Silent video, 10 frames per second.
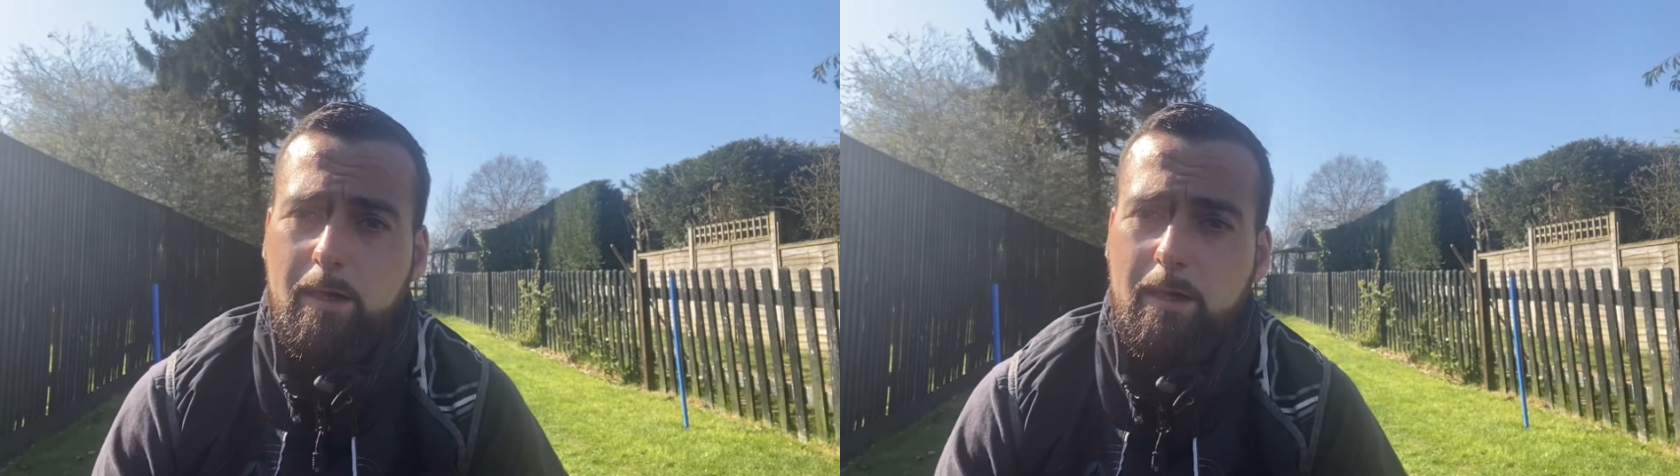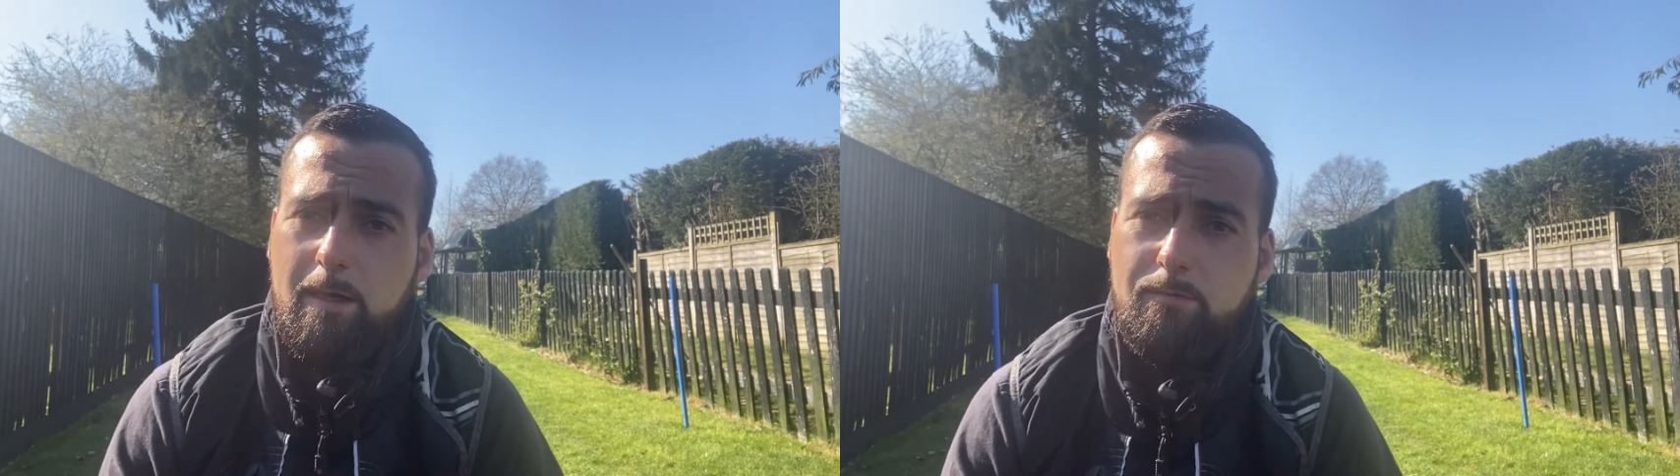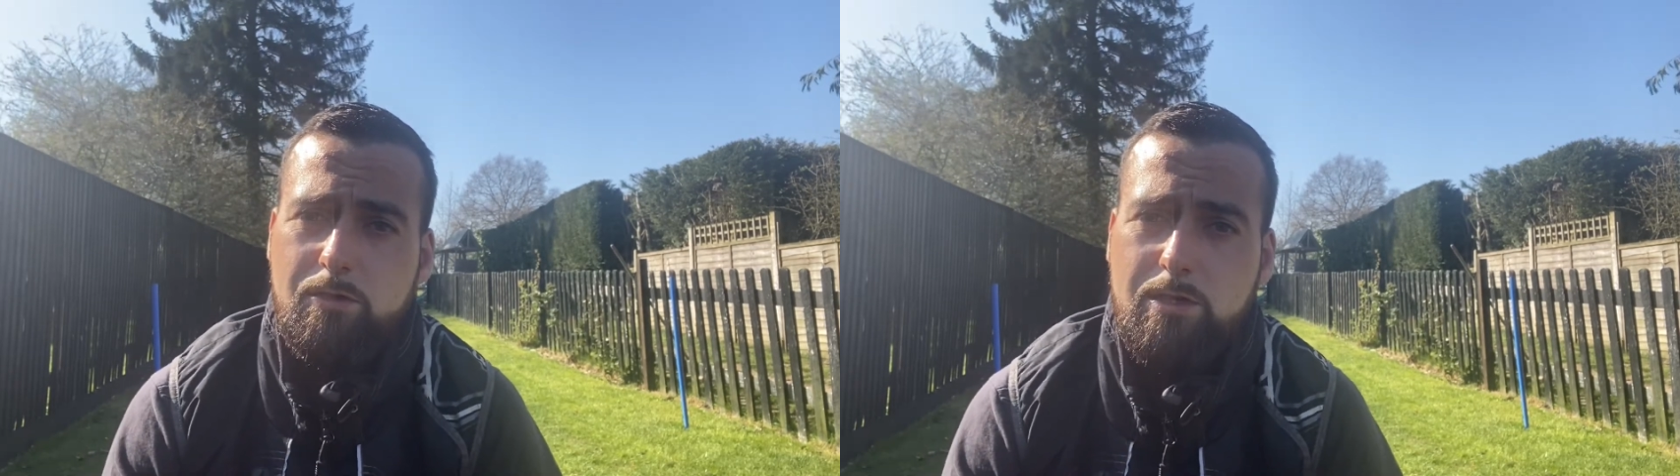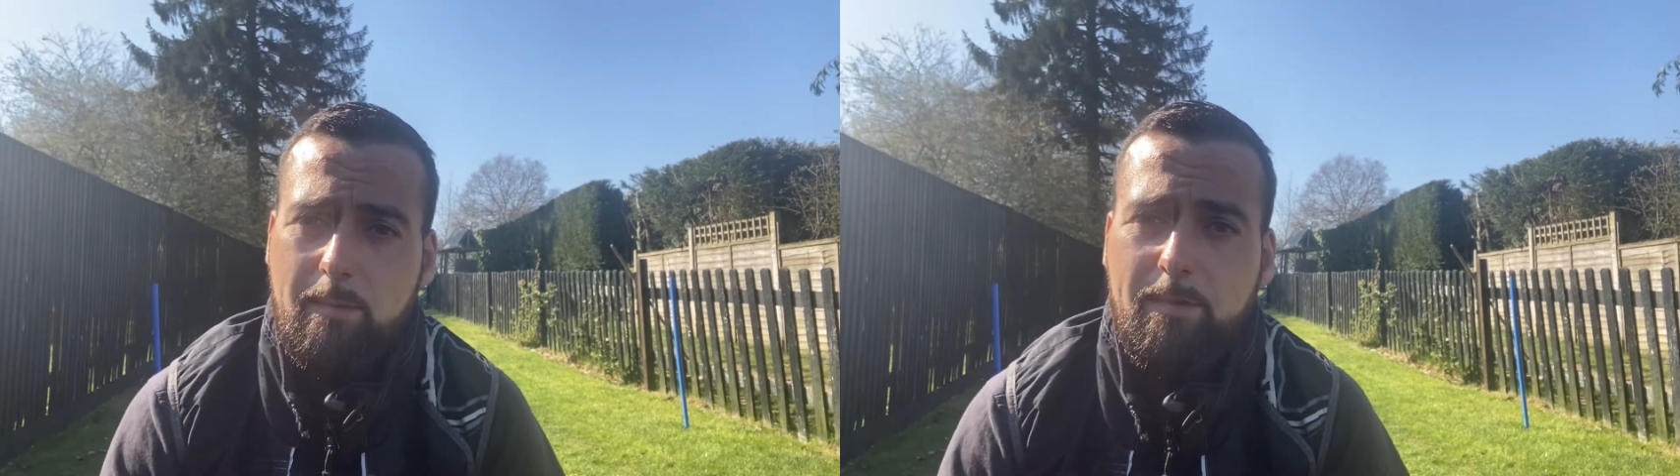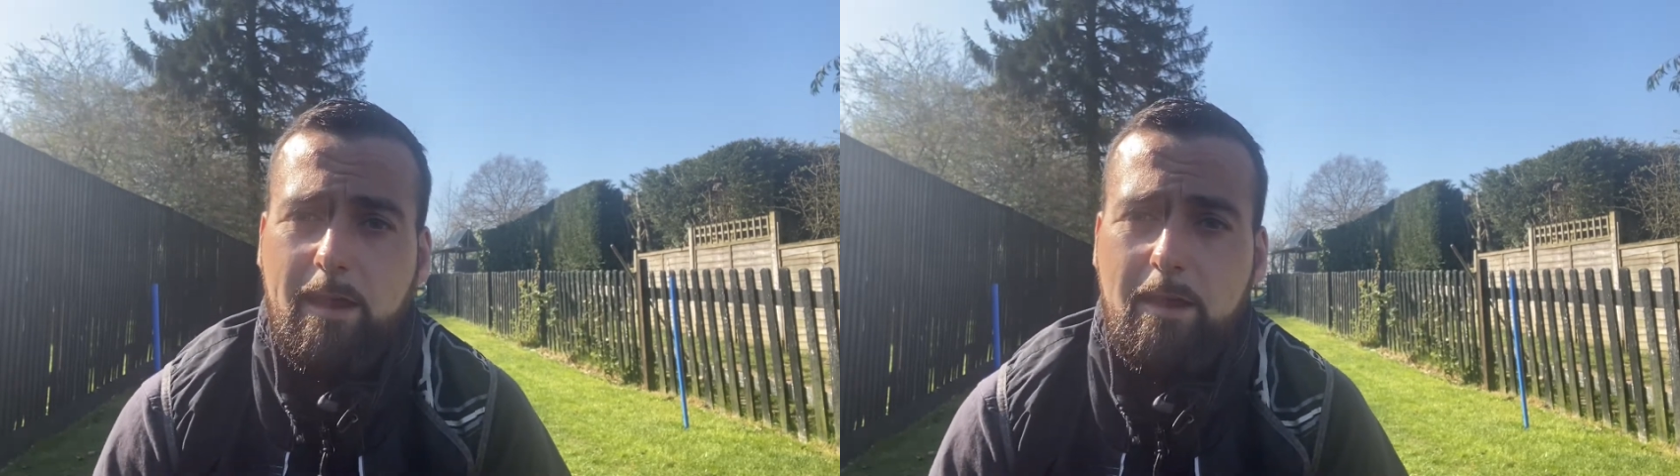It gives you
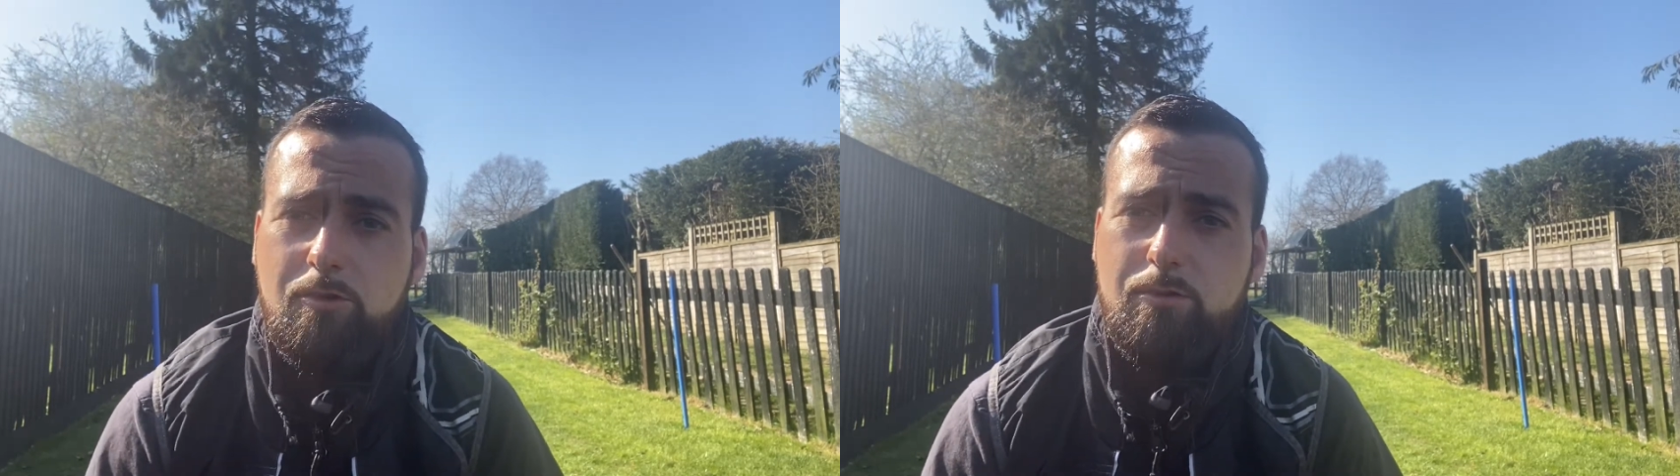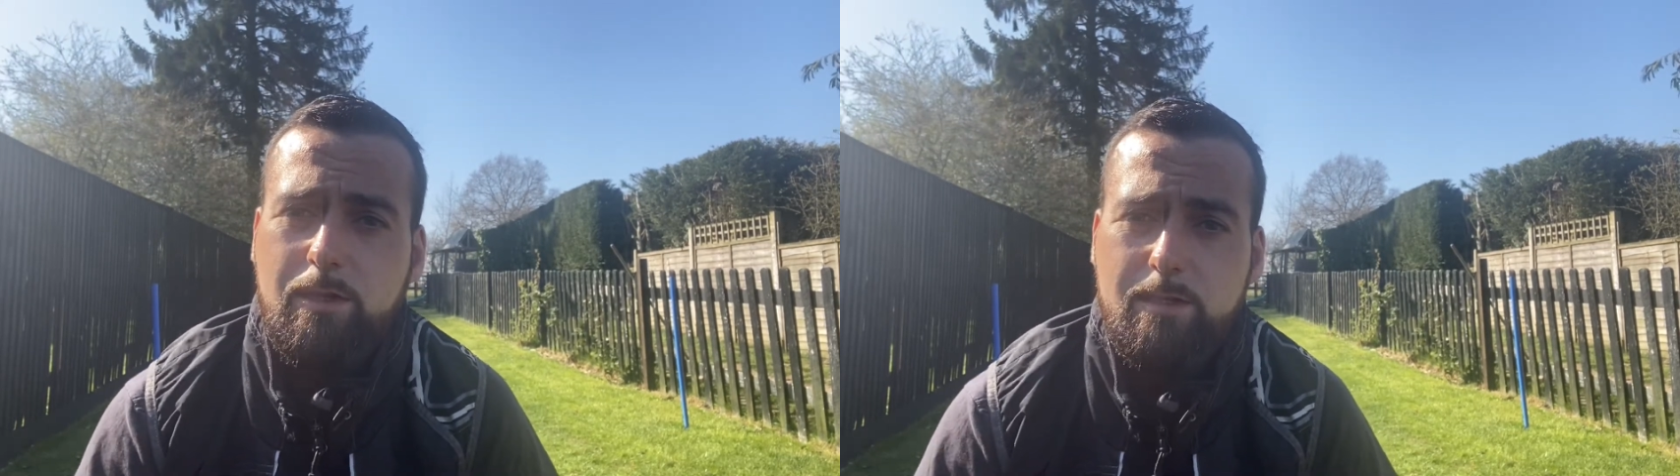something extra